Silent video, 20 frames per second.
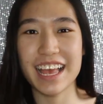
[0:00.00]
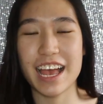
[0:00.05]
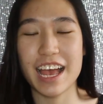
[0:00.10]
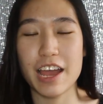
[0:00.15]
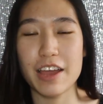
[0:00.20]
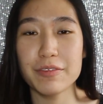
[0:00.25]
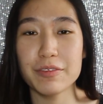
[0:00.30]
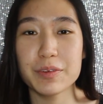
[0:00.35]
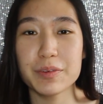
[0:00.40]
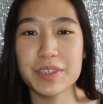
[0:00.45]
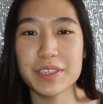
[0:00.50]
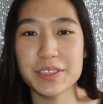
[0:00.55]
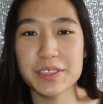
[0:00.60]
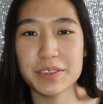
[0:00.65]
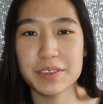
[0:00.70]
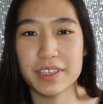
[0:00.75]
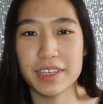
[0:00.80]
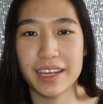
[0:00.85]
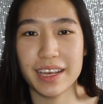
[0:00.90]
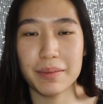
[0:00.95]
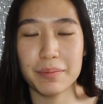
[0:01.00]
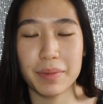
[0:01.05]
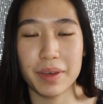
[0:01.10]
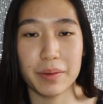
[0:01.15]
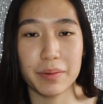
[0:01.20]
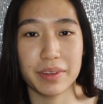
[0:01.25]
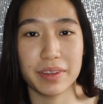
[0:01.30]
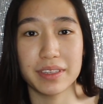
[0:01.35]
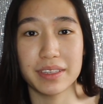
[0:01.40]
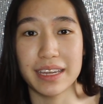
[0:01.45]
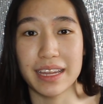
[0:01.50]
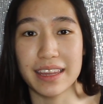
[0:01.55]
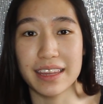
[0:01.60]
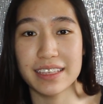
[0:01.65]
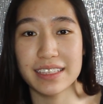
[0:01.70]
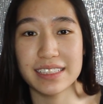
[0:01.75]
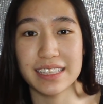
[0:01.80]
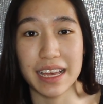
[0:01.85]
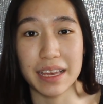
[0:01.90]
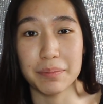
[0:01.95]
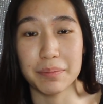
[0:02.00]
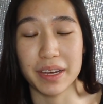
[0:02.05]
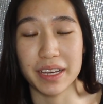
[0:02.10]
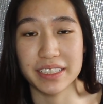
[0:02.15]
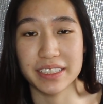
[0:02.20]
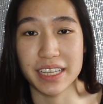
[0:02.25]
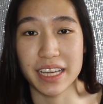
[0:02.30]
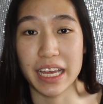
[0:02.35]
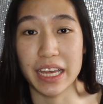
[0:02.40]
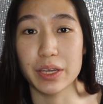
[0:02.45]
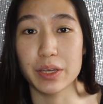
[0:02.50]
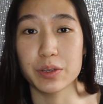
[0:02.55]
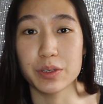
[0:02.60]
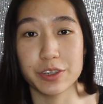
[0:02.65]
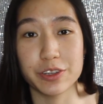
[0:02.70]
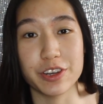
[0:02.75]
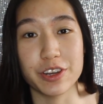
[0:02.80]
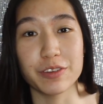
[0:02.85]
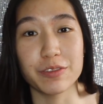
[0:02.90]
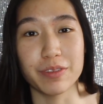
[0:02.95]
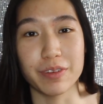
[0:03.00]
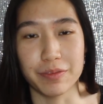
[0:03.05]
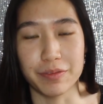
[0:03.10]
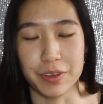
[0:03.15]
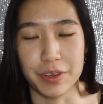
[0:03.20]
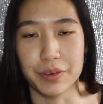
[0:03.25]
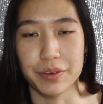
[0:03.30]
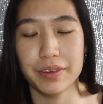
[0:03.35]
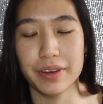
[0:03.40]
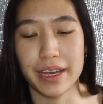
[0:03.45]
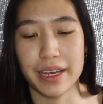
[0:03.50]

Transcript: Hi everyone, so today I'm back with another side-by-side cushion review,